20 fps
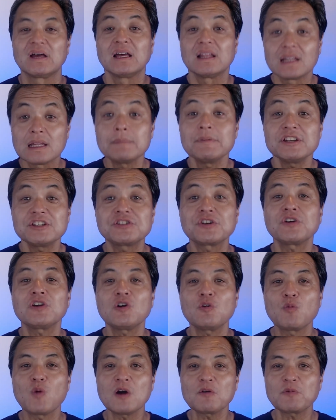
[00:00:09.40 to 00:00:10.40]
Let me show
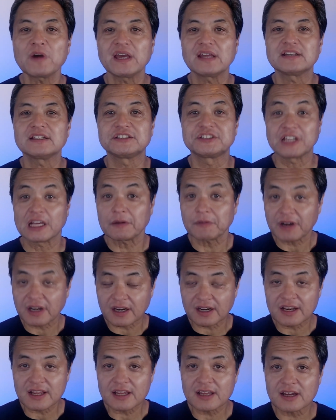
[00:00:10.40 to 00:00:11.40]
you one way to generate
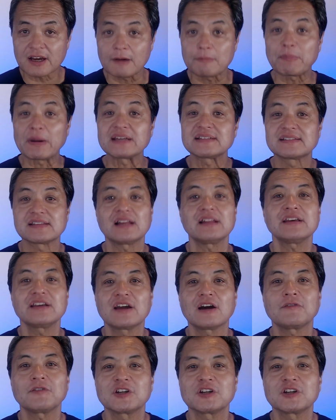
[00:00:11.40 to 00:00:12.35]
an income by selling covered